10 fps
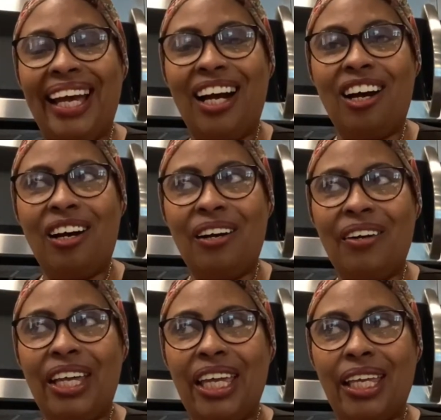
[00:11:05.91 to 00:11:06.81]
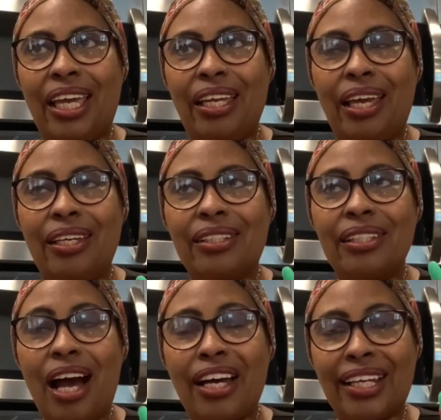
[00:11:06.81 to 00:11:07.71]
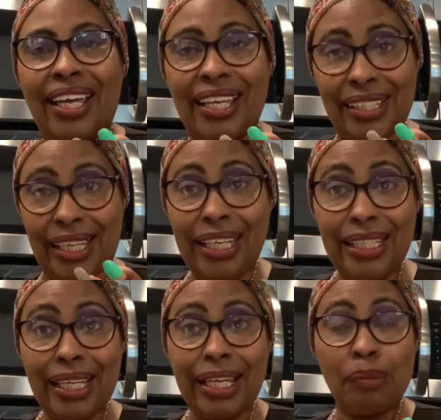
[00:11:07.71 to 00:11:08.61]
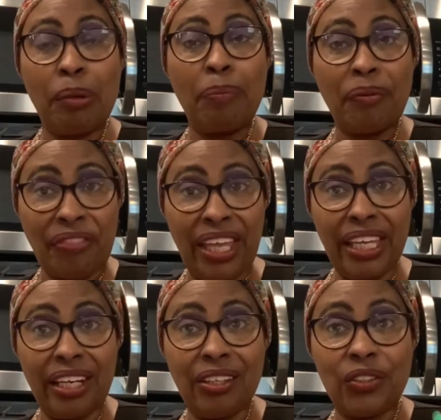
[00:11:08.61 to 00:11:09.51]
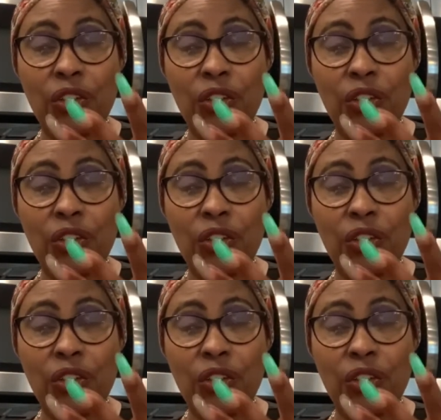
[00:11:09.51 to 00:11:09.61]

uh, it, it's not as easy as people think it is.